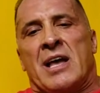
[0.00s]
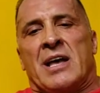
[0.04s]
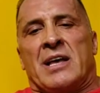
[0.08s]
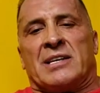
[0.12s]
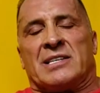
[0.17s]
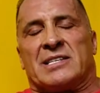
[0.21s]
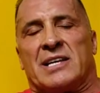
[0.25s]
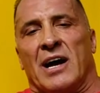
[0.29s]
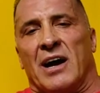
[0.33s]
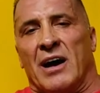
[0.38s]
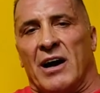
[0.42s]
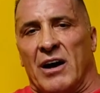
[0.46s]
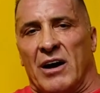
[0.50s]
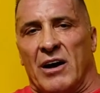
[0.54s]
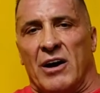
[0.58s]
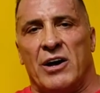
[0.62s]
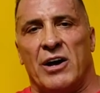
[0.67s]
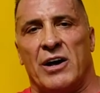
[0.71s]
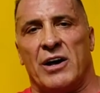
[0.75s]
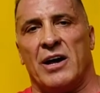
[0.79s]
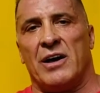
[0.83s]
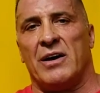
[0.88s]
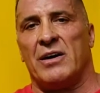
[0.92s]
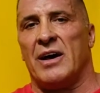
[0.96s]

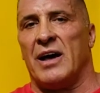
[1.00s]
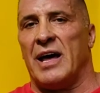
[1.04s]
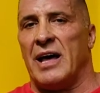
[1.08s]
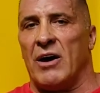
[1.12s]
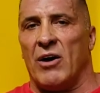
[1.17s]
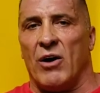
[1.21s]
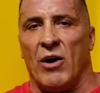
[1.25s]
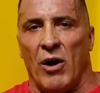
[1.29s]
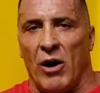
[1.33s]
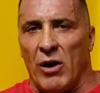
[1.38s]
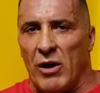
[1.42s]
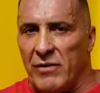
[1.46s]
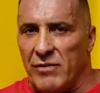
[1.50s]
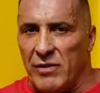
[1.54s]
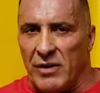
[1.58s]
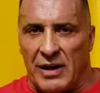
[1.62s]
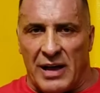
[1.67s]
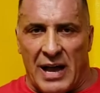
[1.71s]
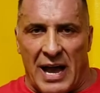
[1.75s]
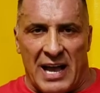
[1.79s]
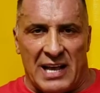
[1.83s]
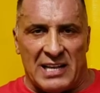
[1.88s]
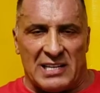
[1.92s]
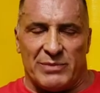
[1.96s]
So all of you
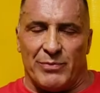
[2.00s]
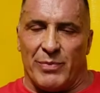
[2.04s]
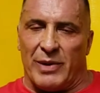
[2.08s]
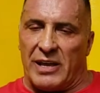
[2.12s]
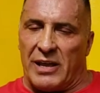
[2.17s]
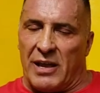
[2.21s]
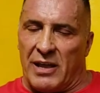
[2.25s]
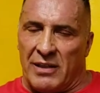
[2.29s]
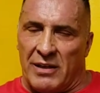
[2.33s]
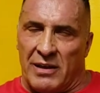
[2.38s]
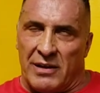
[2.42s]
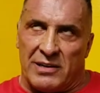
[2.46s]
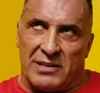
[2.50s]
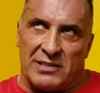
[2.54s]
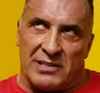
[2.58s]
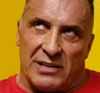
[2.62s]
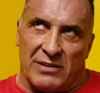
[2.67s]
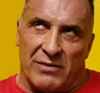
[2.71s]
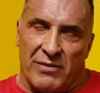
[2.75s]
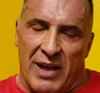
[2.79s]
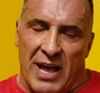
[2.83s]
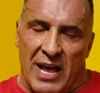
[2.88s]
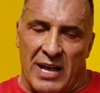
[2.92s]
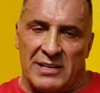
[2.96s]
guys, beginners,
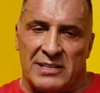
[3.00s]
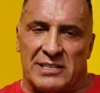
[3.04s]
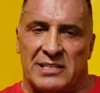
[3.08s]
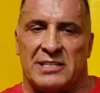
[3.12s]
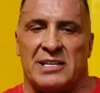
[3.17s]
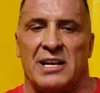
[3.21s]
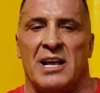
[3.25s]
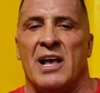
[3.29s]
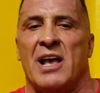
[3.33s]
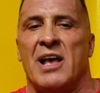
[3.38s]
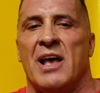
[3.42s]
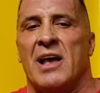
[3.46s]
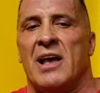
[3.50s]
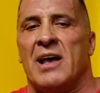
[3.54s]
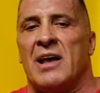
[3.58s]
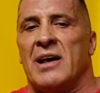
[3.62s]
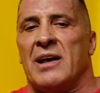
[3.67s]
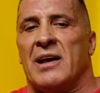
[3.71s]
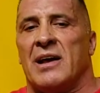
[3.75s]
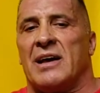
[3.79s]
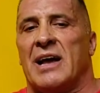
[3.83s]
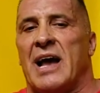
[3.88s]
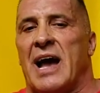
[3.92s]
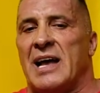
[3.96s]
advanced,
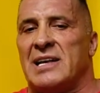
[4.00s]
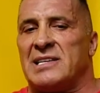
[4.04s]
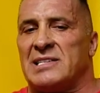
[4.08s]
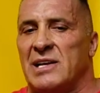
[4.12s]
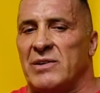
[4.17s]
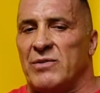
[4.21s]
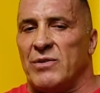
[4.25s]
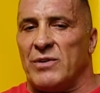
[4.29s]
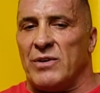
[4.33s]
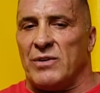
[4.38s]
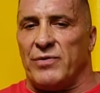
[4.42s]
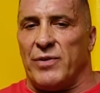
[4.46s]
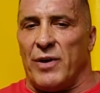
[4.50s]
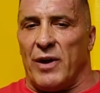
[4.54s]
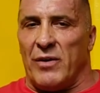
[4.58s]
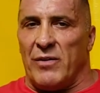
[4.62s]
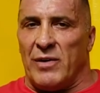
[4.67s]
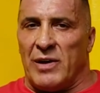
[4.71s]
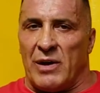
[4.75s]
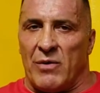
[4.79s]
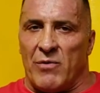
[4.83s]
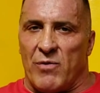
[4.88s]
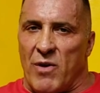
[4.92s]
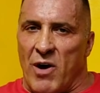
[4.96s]
guys that were
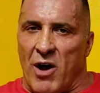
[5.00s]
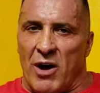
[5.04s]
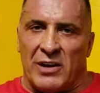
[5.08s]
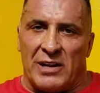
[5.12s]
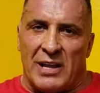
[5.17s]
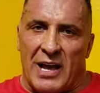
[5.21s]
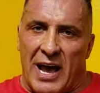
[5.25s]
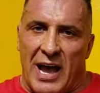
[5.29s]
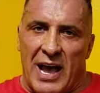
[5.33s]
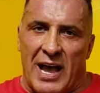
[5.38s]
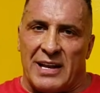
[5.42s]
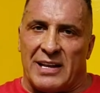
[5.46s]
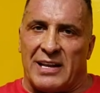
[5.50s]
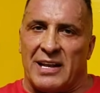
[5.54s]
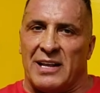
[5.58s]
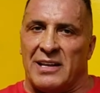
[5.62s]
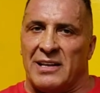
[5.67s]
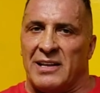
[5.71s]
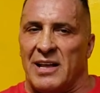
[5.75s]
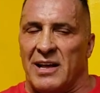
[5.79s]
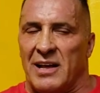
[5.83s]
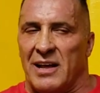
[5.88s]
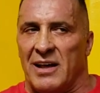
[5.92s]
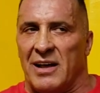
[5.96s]
following wrong diet
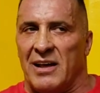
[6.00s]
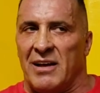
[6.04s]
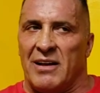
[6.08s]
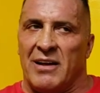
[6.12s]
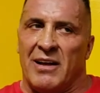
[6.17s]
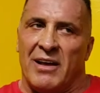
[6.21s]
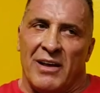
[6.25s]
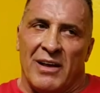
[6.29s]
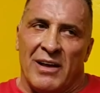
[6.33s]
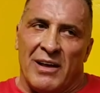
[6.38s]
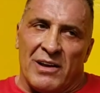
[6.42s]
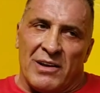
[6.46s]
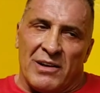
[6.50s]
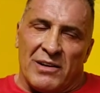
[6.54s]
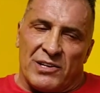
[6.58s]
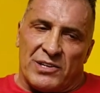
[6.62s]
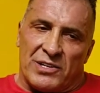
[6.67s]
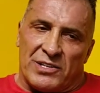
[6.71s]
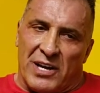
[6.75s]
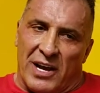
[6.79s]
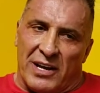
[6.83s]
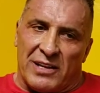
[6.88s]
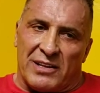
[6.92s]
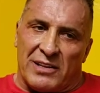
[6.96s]
and uh,
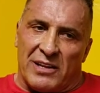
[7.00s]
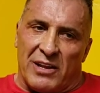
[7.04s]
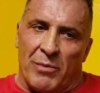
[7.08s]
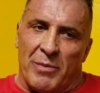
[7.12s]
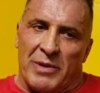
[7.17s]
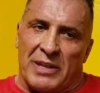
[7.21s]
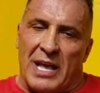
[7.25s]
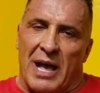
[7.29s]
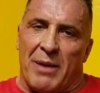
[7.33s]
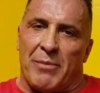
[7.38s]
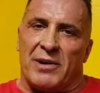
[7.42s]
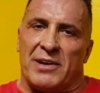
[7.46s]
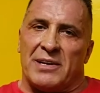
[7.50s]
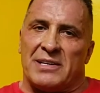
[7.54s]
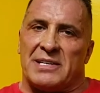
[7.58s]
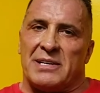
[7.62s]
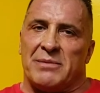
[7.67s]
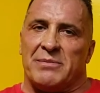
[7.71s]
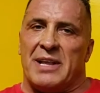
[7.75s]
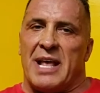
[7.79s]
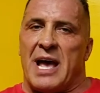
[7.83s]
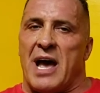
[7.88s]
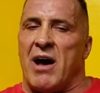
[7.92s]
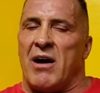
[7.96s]
shut your
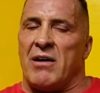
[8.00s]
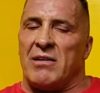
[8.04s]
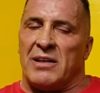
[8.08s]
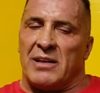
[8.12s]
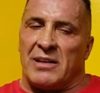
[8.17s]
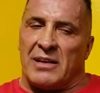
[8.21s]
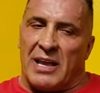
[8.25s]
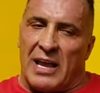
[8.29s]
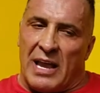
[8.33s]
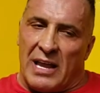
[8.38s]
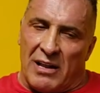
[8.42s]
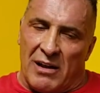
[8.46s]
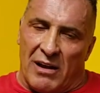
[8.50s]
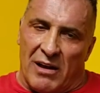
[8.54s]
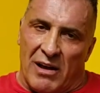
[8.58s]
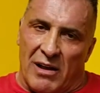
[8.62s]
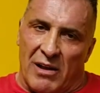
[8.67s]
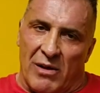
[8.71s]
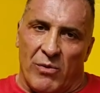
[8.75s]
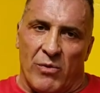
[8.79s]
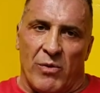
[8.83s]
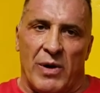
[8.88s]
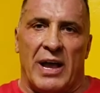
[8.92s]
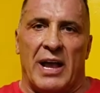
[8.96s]
metabolism down and gain a
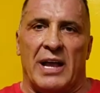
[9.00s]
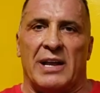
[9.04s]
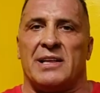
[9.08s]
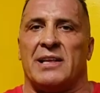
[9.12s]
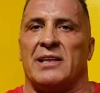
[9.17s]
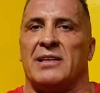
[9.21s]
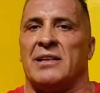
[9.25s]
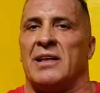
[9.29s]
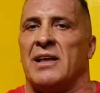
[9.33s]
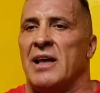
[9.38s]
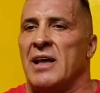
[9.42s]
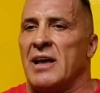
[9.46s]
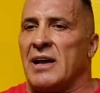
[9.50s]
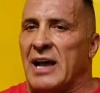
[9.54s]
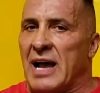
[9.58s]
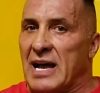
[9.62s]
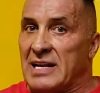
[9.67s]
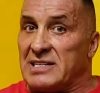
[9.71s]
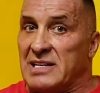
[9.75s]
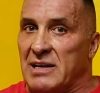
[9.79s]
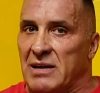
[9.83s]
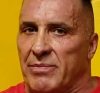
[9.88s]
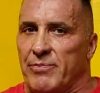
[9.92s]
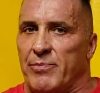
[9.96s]
lot of weight, and
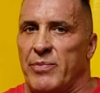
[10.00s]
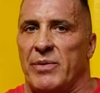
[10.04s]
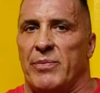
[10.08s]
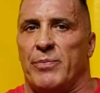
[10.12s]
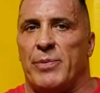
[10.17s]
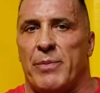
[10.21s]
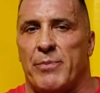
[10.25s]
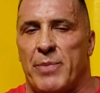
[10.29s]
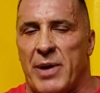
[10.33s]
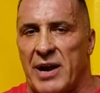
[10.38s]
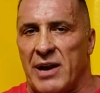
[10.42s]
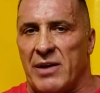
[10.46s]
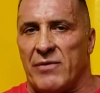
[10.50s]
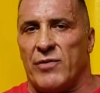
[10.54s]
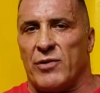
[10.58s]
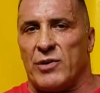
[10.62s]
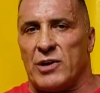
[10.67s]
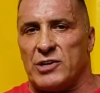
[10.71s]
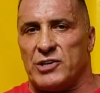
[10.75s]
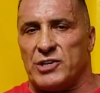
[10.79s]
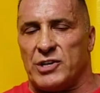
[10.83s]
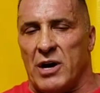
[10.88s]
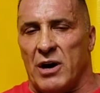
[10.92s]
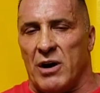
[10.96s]
guys that are preparing for
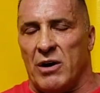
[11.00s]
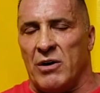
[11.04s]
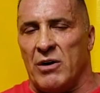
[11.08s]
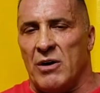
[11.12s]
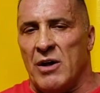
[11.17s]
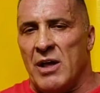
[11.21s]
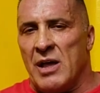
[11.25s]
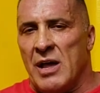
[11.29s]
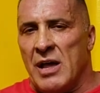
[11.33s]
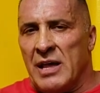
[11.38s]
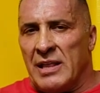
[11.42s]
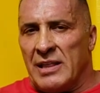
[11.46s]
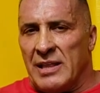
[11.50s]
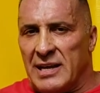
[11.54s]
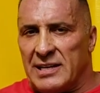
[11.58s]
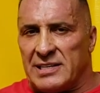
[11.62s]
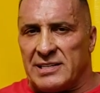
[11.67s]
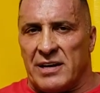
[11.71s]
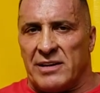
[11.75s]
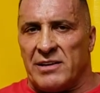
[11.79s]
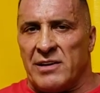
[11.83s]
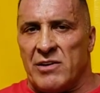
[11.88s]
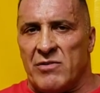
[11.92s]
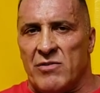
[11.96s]
the show, there are
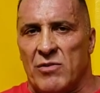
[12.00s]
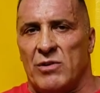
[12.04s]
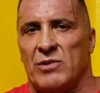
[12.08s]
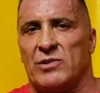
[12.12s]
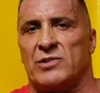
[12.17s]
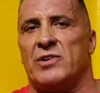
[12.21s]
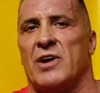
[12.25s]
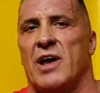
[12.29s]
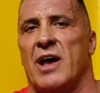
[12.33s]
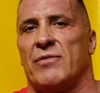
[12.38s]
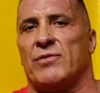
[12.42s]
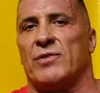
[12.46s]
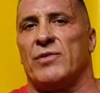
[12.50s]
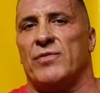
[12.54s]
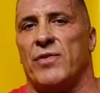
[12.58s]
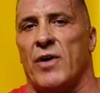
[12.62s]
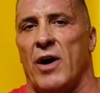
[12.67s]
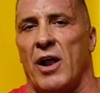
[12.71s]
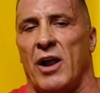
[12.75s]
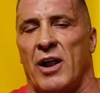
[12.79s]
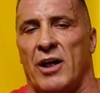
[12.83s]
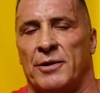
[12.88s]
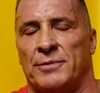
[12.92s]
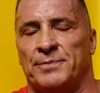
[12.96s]
certain rules you have to
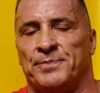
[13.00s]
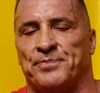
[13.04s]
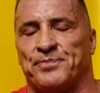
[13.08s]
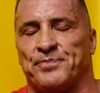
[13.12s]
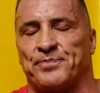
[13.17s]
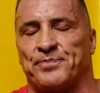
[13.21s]
follow.